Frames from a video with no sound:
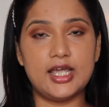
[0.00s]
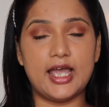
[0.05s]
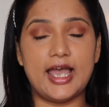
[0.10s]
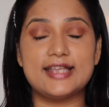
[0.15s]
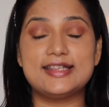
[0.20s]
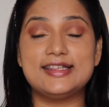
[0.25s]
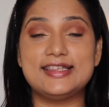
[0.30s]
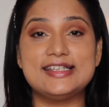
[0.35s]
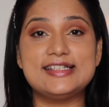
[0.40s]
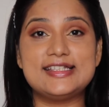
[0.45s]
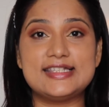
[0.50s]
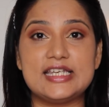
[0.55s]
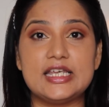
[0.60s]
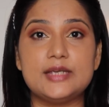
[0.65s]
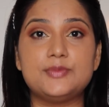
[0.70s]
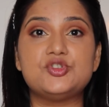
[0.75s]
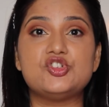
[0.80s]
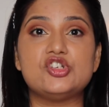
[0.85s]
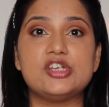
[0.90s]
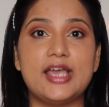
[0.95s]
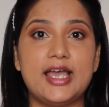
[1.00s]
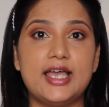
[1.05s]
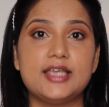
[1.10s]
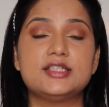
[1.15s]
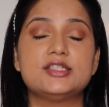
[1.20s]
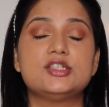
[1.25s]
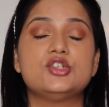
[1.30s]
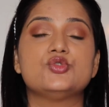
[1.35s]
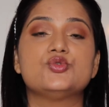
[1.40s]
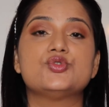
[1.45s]
at this step she
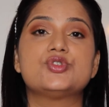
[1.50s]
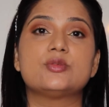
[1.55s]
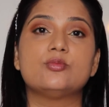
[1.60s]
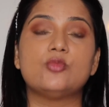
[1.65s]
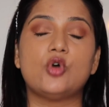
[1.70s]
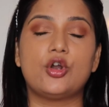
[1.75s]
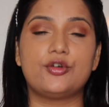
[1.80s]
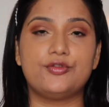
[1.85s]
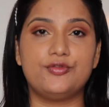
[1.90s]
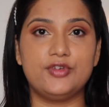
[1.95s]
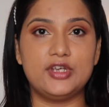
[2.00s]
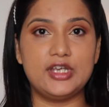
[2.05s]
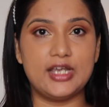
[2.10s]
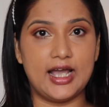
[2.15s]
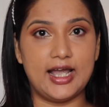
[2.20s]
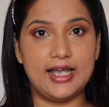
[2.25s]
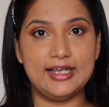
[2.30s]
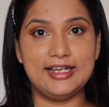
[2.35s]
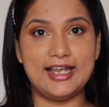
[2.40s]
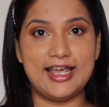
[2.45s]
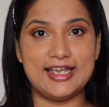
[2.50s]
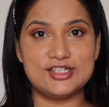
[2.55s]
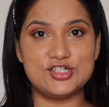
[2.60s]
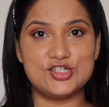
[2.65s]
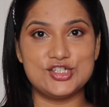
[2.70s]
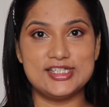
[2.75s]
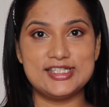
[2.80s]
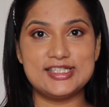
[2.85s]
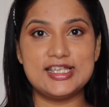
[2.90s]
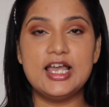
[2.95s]
has used Morphe
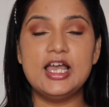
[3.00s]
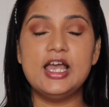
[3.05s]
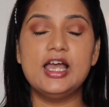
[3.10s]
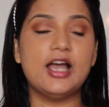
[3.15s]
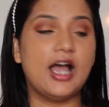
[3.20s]
eyelashes.